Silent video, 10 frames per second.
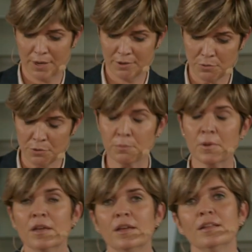who are in the
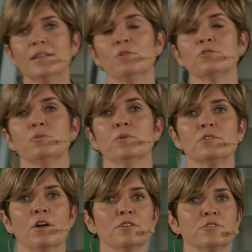room. They also
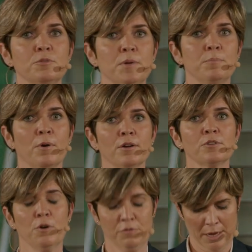want us to be
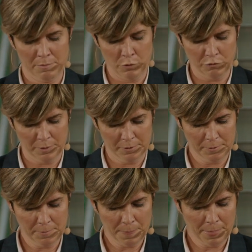part of that
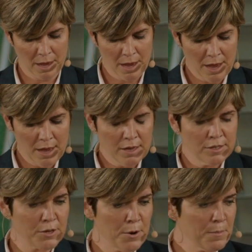movement.
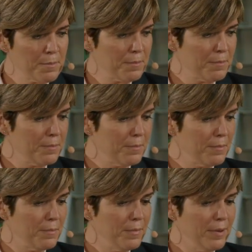So
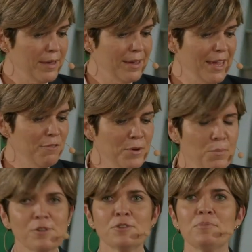if we
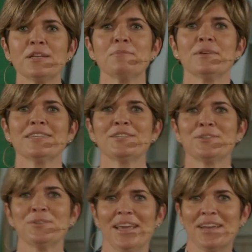want to bring the
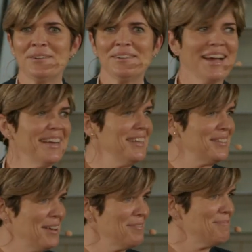message together, I
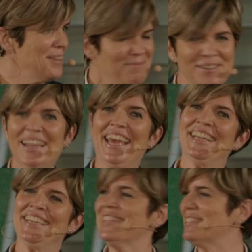need to have people.
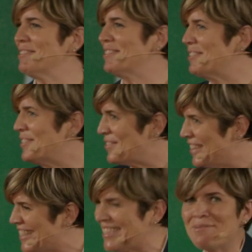And that's also the
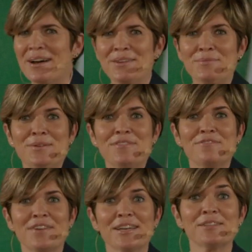reason why we've
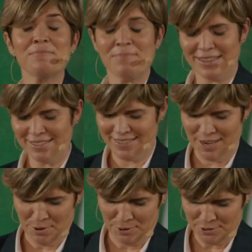invited many
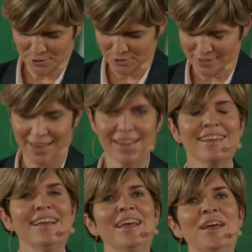stakeholders today.